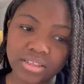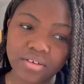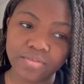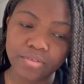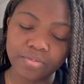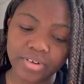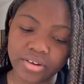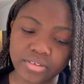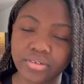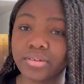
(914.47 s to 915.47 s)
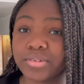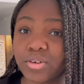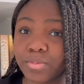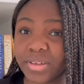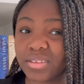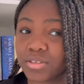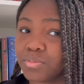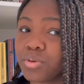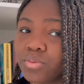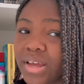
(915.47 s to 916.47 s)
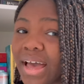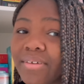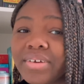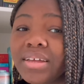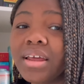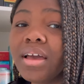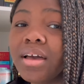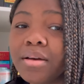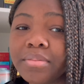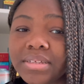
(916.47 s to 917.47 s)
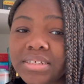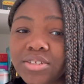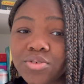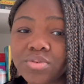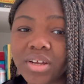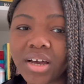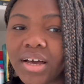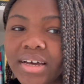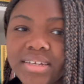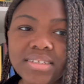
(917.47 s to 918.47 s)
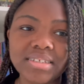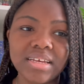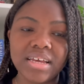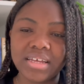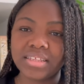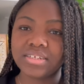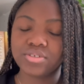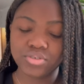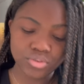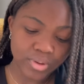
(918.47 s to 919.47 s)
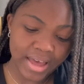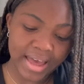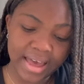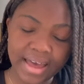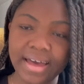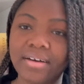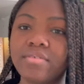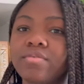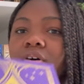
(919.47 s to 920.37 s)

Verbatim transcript: love from Fairy Loot. I was hoping this book would have it, but they do not. They do have